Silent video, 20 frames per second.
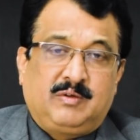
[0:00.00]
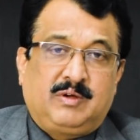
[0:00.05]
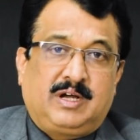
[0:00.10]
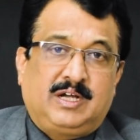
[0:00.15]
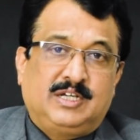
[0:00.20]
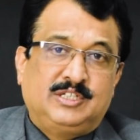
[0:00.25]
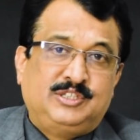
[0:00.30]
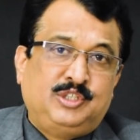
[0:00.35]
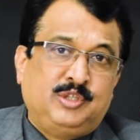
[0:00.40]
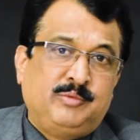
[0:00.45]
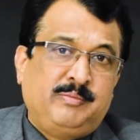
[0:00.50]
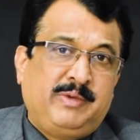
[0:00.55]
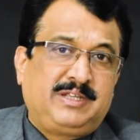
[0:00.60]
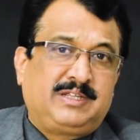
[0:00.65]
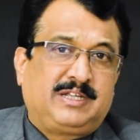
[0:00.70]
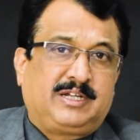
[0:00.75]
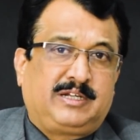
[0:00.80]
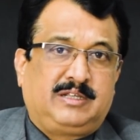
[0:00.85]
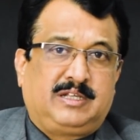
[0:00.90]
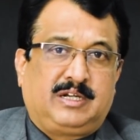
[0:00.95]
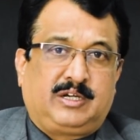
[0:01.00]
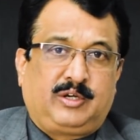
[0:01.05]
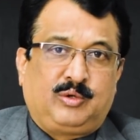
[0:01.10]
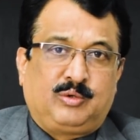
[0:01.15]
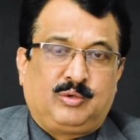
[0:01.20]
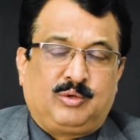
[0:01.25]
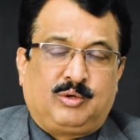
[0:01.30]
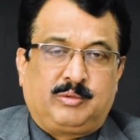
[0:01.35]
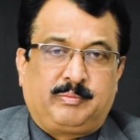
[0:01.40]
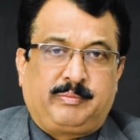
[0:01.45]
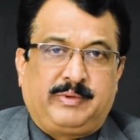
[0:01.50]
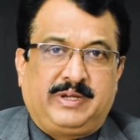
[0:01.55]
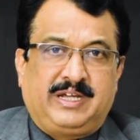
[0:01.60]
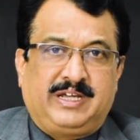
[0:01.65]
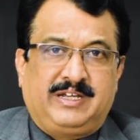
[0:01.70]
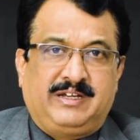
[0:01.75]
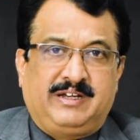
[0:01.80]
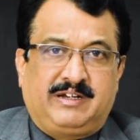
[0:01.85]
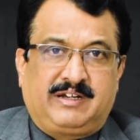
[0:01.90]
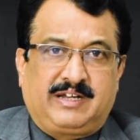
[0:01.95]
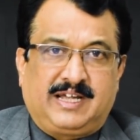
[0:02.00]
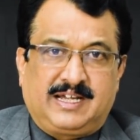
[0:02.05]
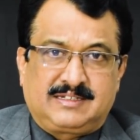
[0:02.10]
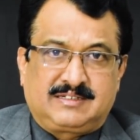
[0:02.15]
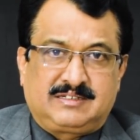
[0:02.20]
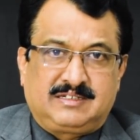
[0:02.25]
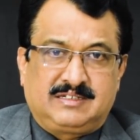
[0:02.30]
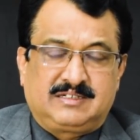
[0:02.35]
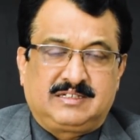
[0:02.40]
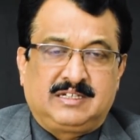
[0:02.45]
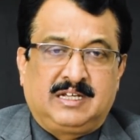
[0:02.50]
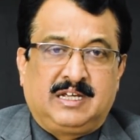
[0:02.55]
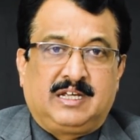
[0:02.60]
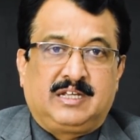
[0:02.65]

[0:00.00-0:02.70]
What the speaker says: Assuming that you don't pay any taxes,